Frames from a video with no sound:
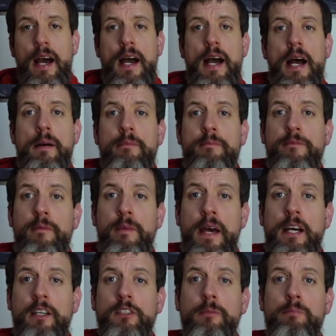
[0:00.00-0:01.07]
From the
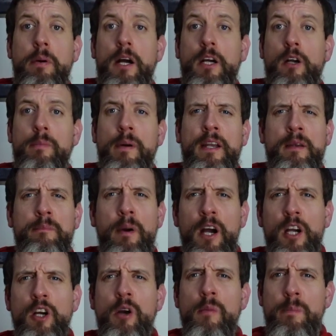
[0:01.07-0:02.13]
house of Paco Rabanne, and
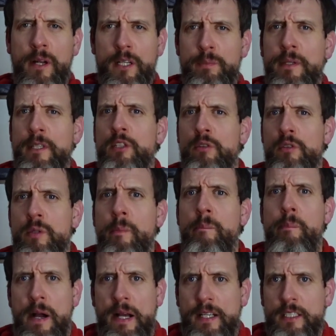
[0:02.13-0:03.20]
Paco Rabanne has been doing some
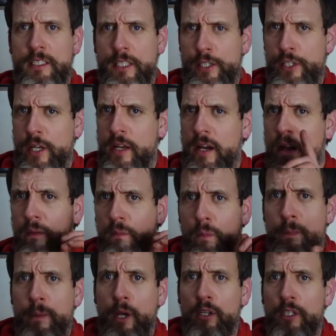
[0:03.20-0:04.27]
bangers this year. I will
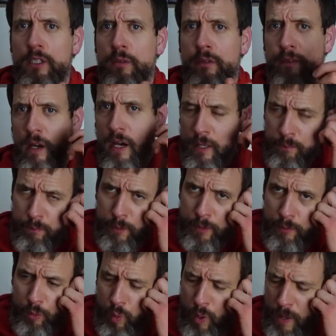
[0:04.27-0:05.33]
be honest with you, I've
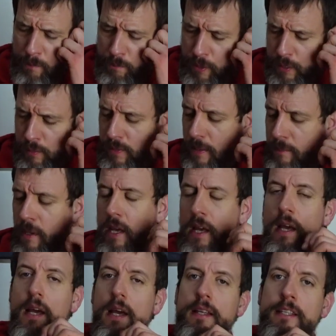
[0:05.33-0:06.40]
been quite impressed with them.
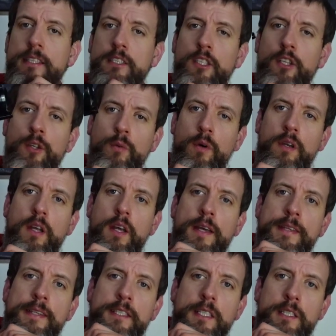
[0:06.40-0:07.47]
This is another one.
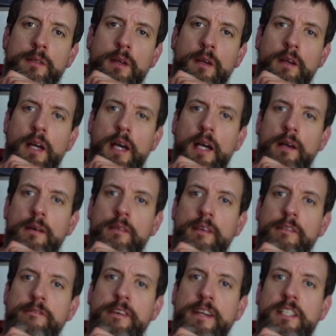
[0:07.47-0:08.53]
This is
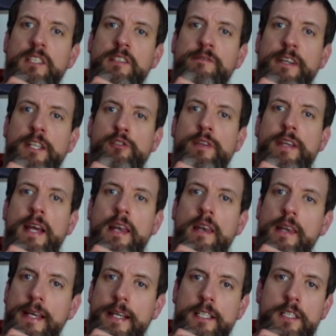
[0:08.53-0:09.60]
Invictus Victory
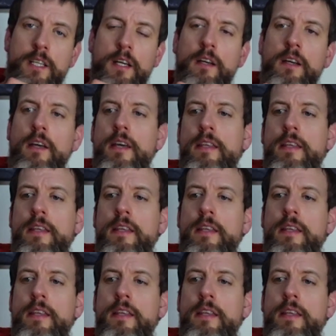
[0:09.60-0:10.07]
Elixir.